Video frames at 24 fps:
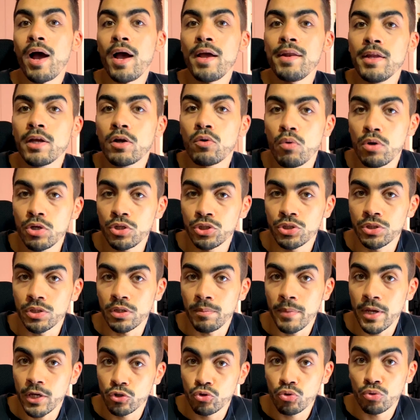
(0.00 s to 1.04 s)
any question,
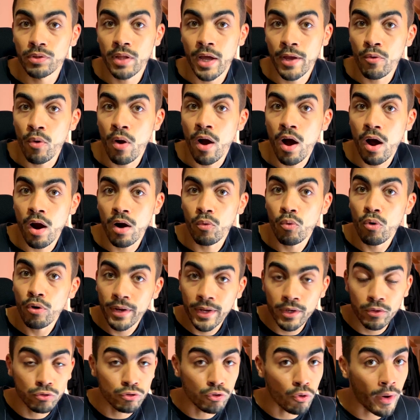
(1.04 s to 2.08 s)
make sure that you are
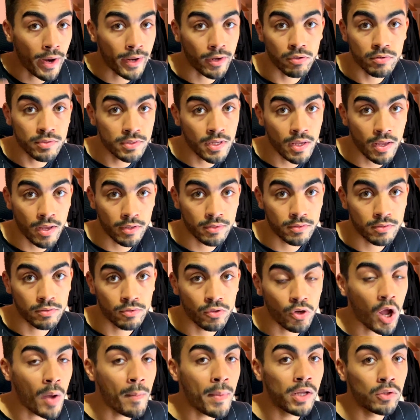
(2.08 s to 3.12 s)
working on the right context. The
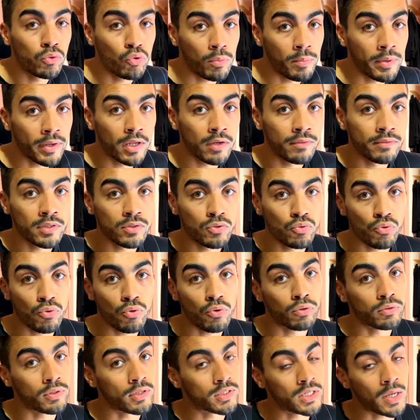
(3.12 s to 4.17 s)
command will be given to you
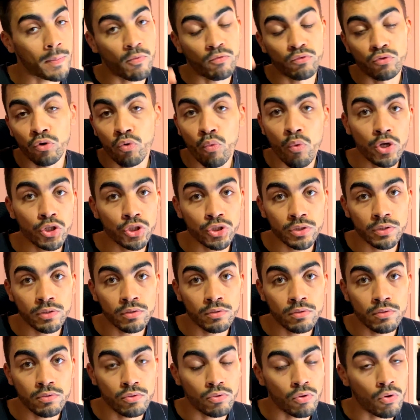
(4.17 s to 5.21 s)
on the top of the
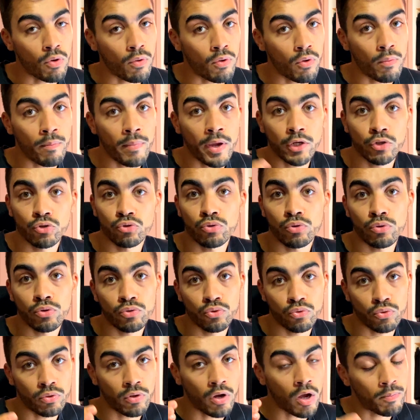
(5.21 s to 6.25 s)
question, so make sure
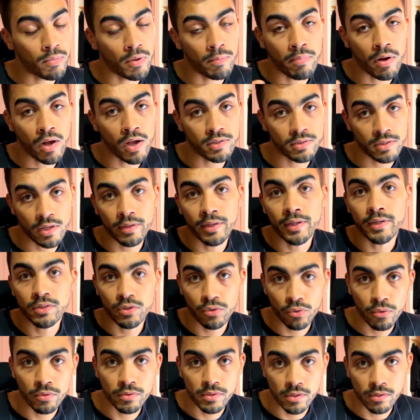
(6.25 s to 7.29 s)
to copy, paste, and
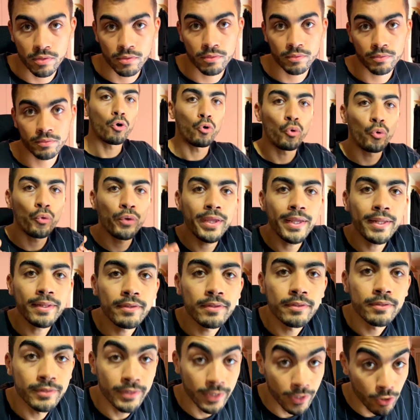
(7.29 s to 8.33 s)
execute it read
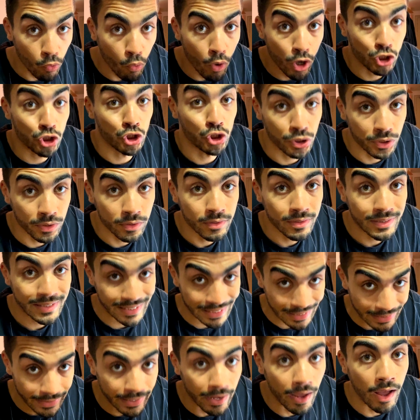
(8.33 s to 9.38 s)
the question till
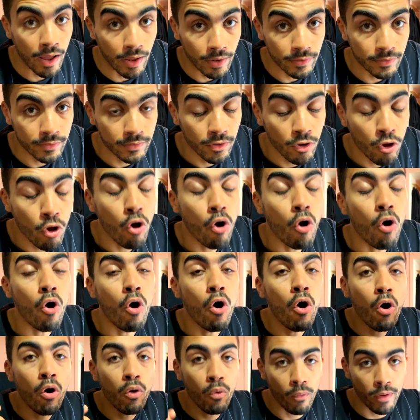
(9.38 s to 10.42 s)
the end.
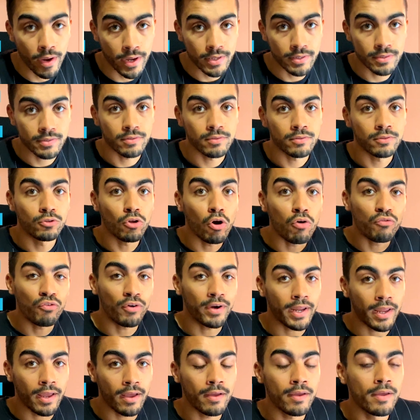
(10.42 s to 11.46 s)
Always, don't
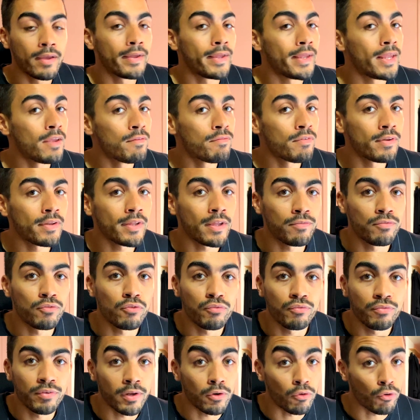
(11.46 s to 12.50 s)
forget, even if you
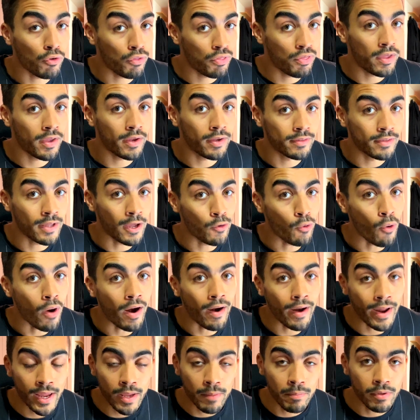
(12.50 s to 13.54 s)
feel or think that you are
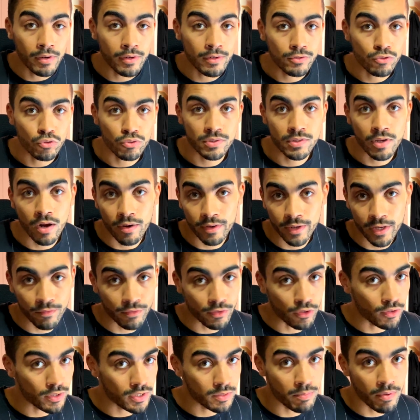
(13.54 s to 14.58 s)
able to start giving
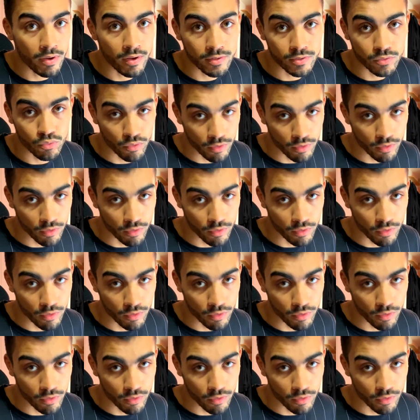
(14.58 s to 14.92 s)
a response